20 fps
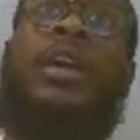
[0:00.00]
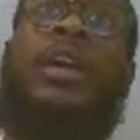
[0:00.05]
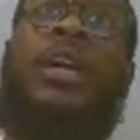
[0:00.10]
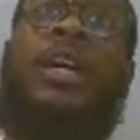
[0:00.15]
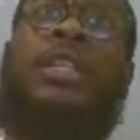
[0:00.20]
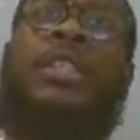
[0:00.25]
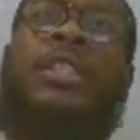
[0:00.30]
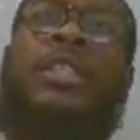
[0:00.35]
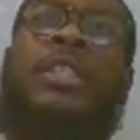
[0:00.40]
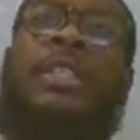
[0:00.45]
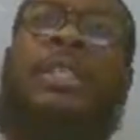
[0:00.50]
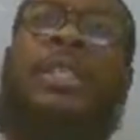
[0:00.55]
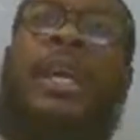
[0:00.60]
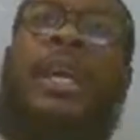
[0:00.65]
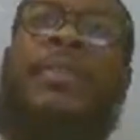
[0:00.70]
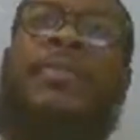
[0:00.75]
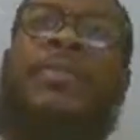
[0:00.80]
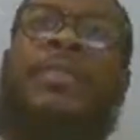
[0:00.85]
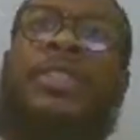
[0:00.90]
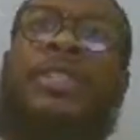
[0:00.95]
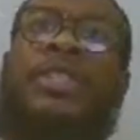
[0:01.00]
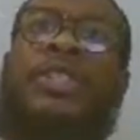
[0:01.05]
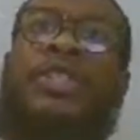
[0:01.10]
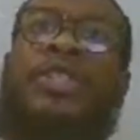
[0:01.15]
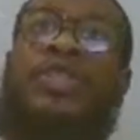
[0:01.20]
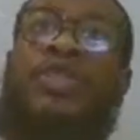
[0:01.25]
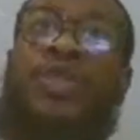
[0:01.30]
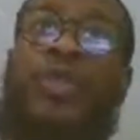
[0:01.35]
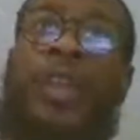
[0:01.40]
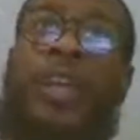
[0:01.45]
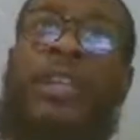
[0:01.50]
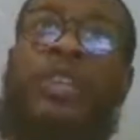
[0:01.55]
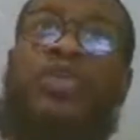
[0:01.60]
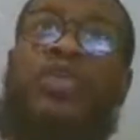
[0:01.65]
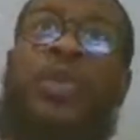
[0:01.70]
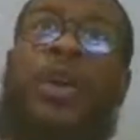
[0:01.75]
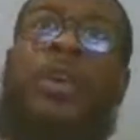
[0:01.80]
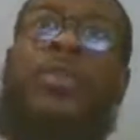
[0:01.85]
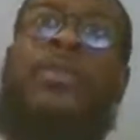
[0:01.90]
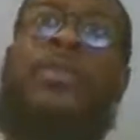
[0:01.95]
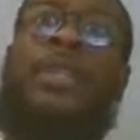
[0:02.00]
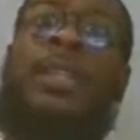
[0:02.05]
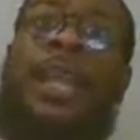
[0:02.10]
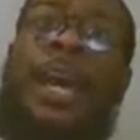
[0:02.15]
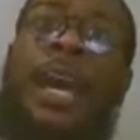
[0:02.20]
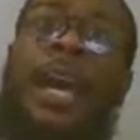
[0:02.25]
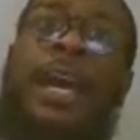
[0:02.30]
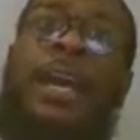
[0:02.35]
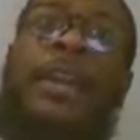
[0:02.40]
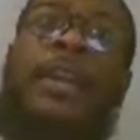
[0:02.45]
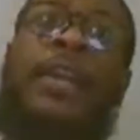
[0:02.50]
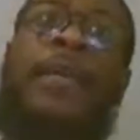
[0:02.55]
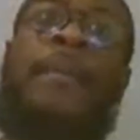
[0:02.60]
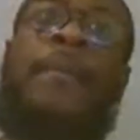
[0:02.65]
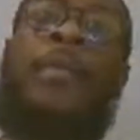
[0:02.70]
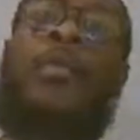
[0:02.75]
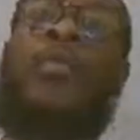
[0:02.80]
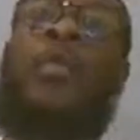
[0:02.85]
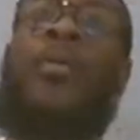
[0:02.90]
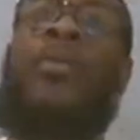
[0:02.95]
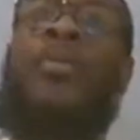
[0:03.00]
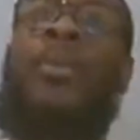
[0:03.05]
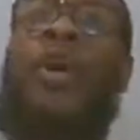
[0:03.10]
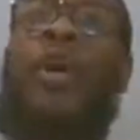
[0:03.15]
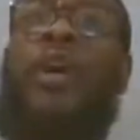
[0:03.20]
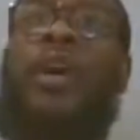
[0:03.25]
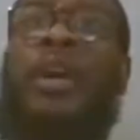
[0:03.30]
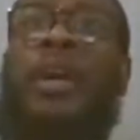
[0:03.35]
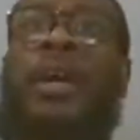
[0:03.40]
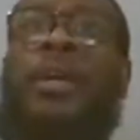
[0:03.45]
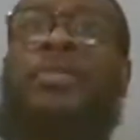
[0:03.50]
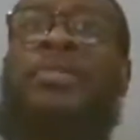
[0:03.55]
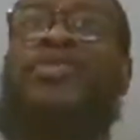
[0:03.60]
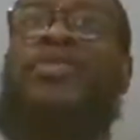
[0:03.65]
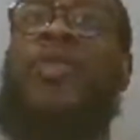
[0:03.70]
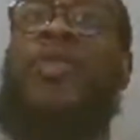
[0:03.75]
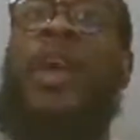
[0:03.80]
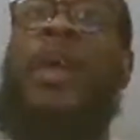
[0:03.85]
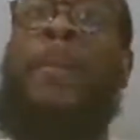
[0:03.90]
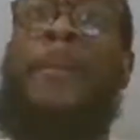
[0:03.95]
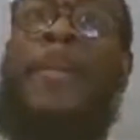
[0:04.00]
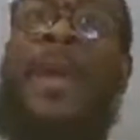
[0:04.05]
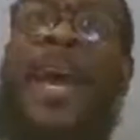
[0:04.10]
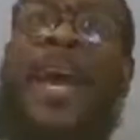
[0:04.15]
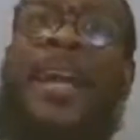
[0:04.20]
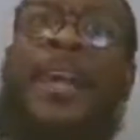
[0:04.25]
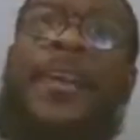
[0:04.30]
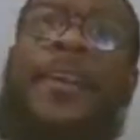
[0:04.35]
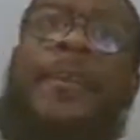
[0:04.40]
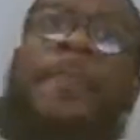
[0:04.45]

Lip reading: cuts the deficit to 3, 12-9, but Will Barton comes right back,